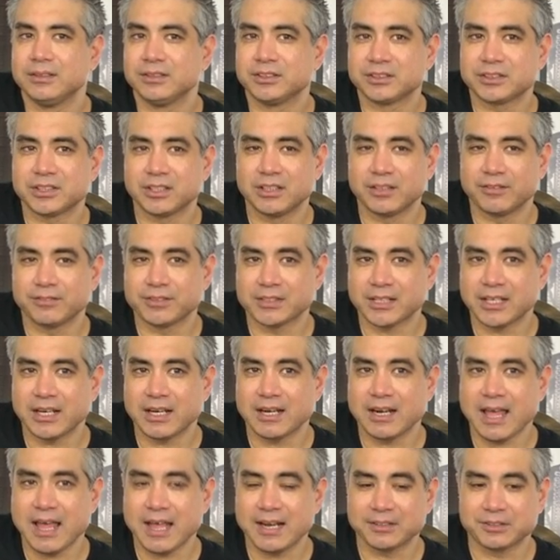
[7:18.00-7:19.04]
Just enough to get
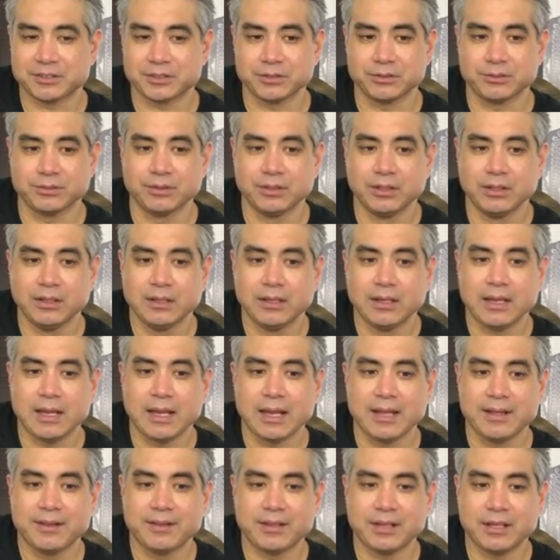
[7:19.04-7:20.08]
an attitude.
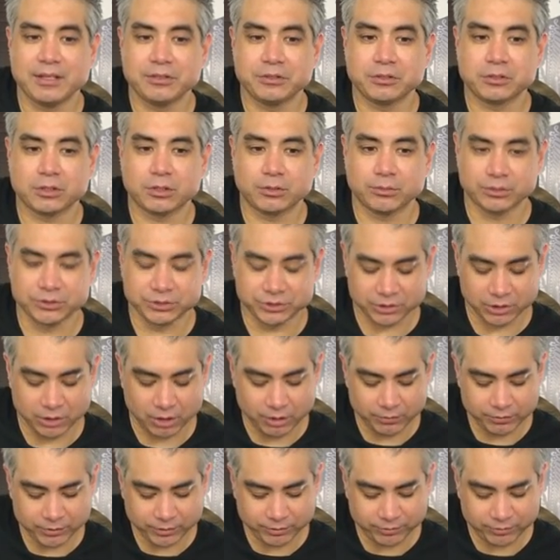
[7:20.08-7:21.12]
And then you're going to
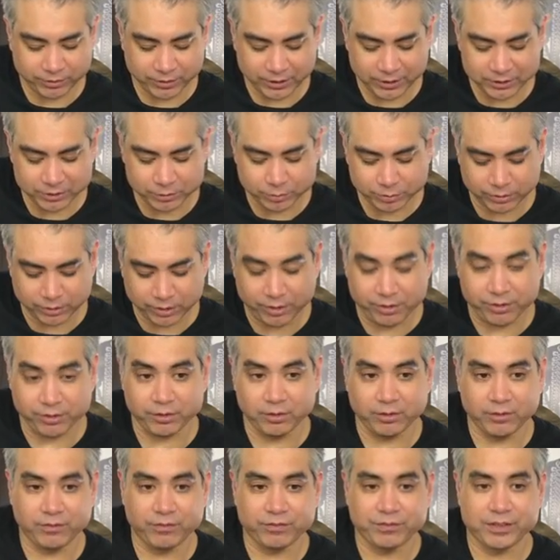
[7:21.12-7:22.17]
resolve your phrase with the
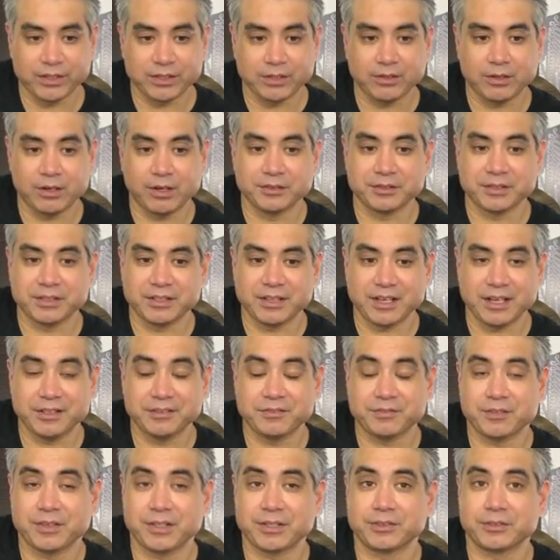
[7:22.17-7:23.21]
third finger on the
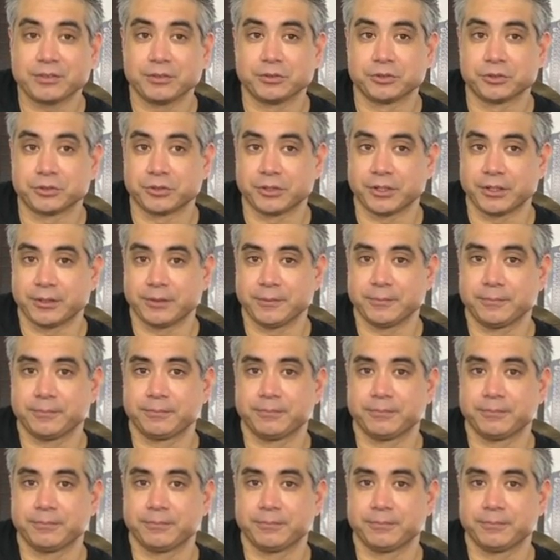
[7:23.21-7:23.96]
9th fret 3rd string.